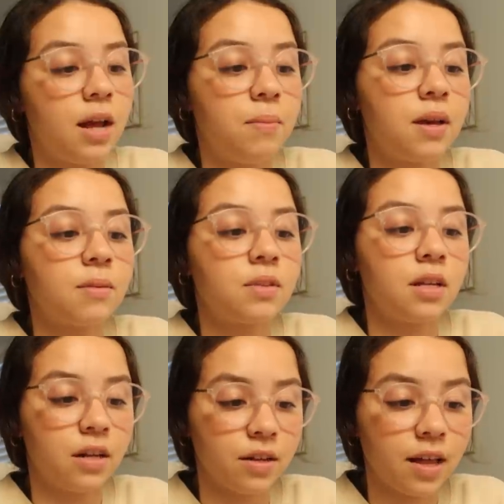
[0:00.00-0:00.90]
it becomes
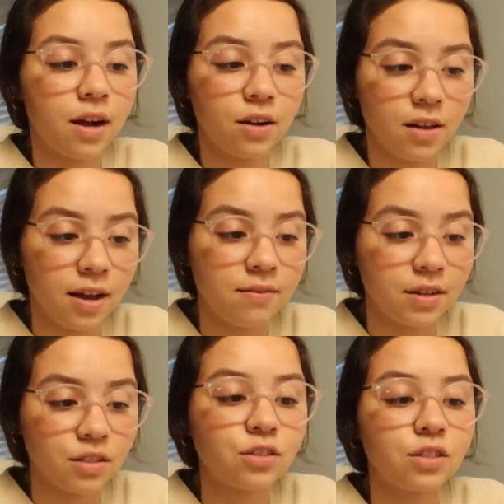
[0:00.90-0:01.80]
clear that her life
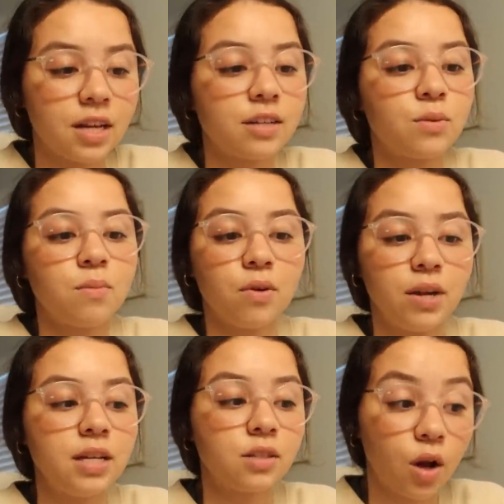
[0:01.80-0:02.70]
intersects with Monique's